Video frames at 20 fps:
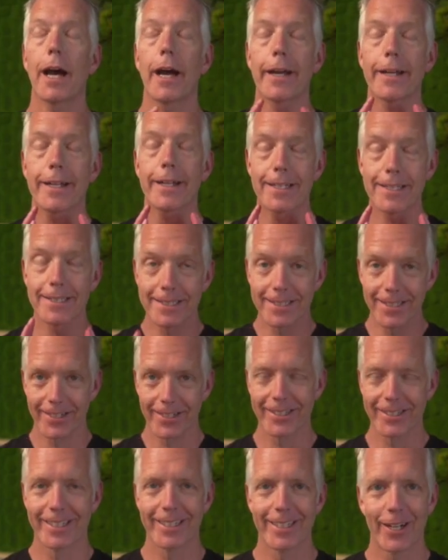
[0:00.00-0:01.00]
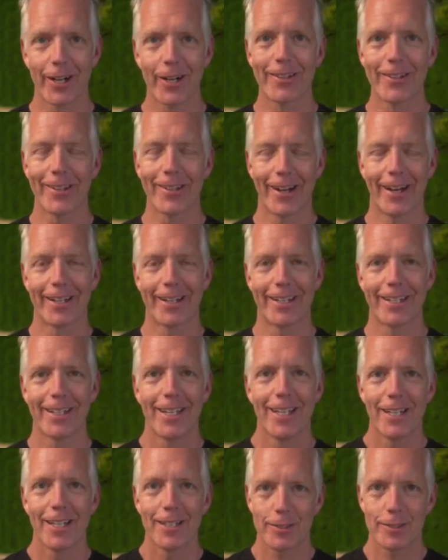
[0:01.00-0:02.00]
a gazillion online.
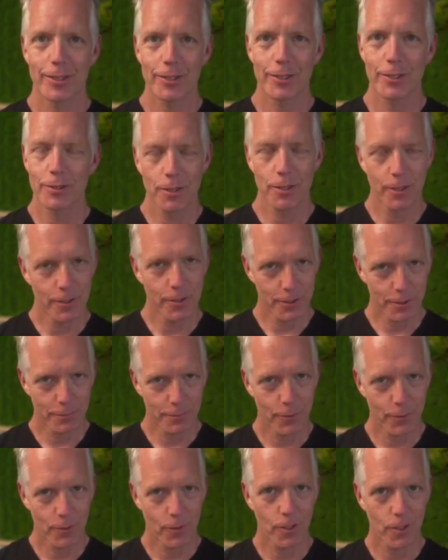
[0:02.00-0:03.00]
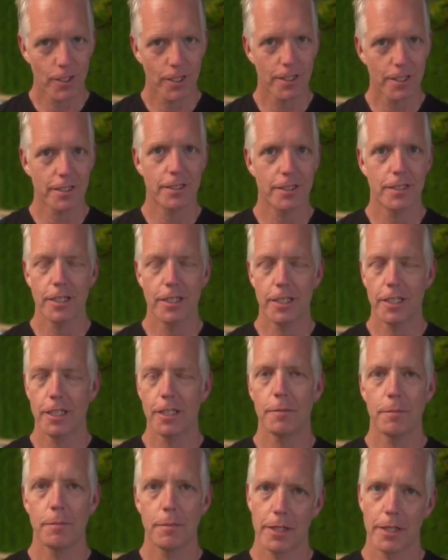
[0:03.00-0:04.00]
Just search for
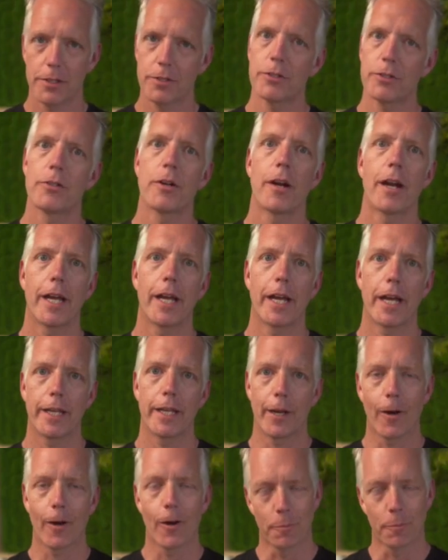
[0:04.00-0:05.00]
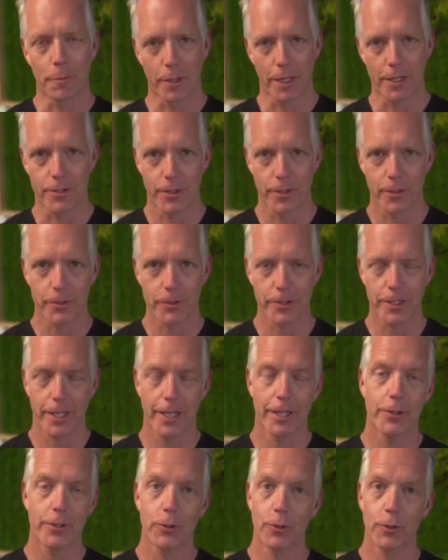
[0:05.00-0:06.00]
D major triad arpeggios
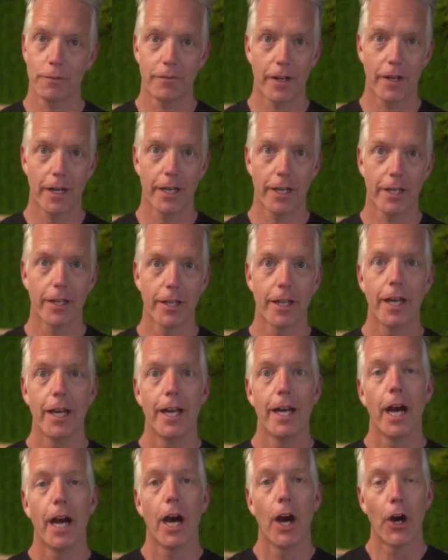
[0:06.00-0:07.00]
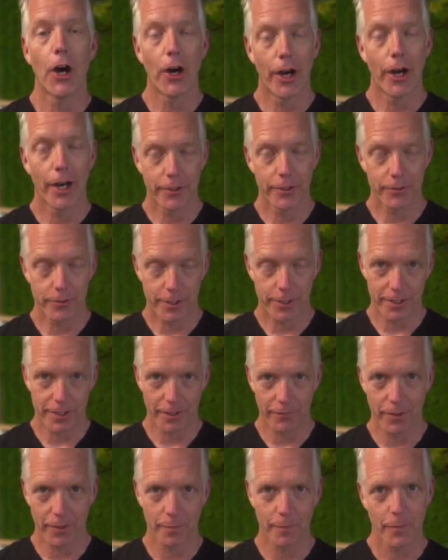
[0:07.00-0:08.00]
and you'll find hundreds
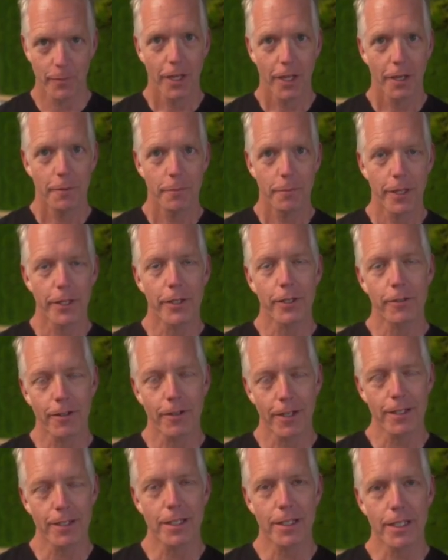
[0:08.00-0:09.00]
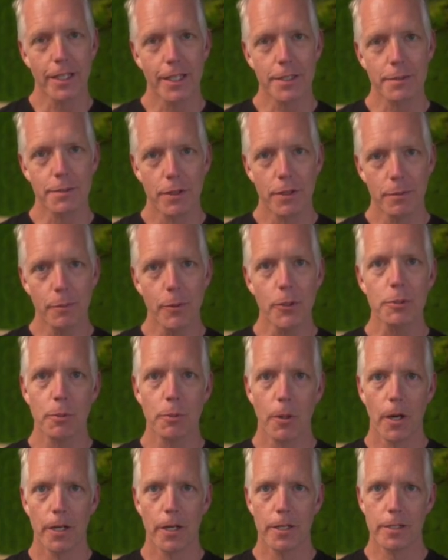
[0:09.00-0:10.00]
of them. But the great thing is, for the most
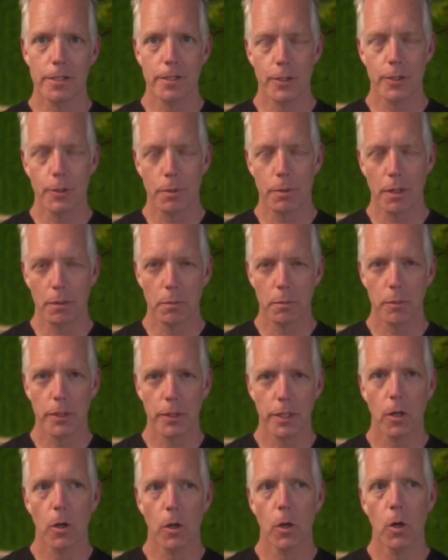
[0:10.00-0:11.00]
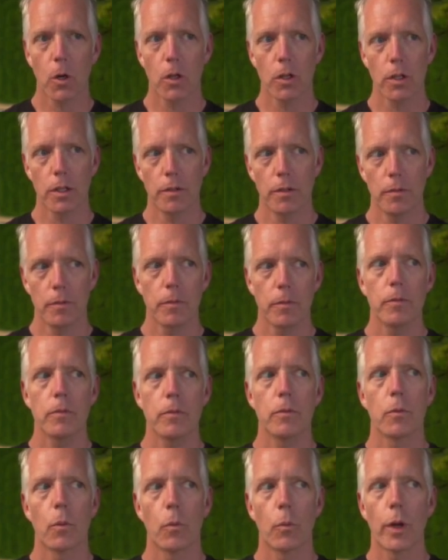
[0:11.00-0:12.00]
part, they're probably all
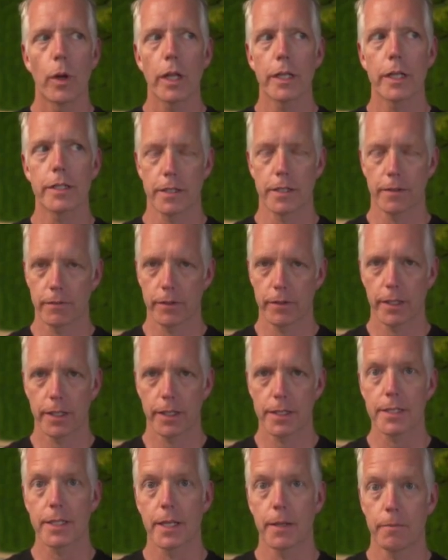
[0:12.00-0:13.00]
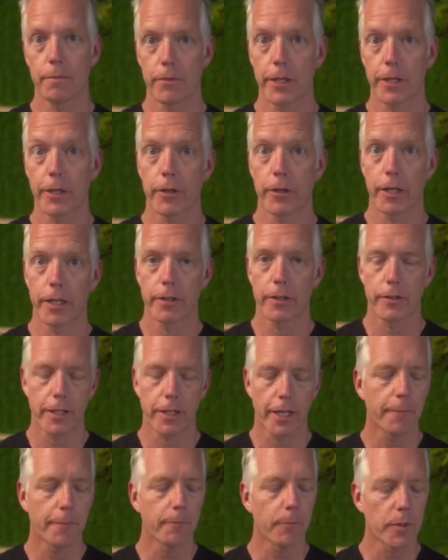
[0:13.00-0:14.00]
relatively the same fingering,
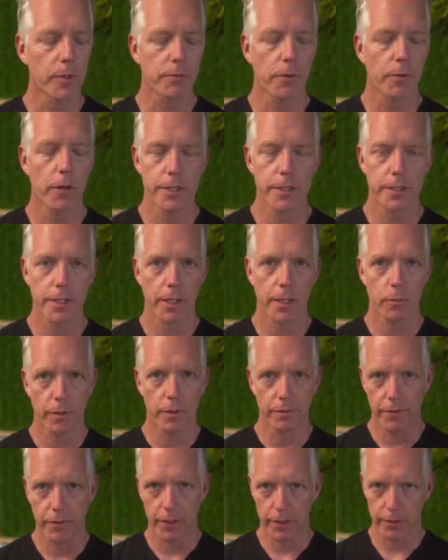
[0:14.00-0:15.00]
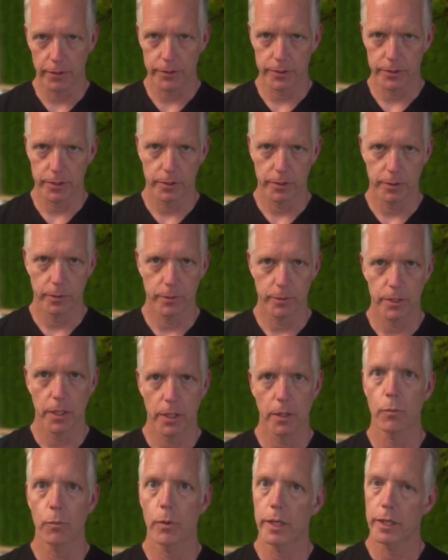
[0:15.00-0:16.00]
okay? As far as like what fingers to use
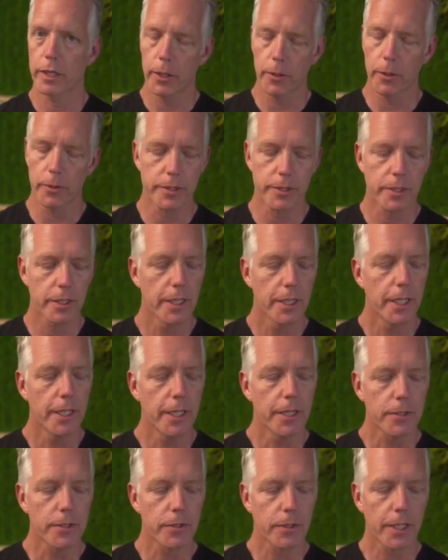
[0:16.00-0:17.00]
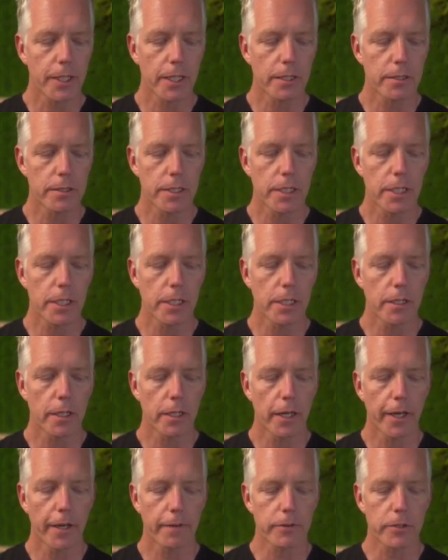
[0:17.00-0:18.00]
on what notes. So again, D,
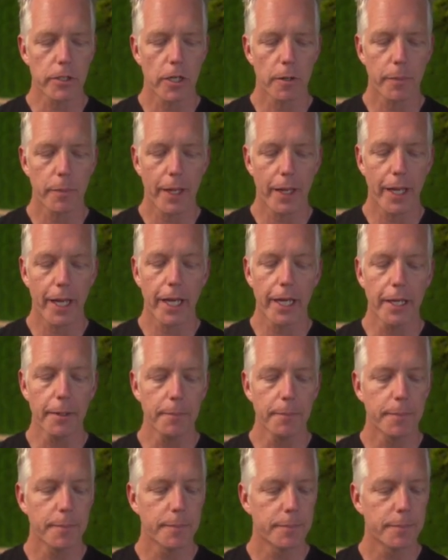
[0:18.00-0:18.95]
F sharp, A.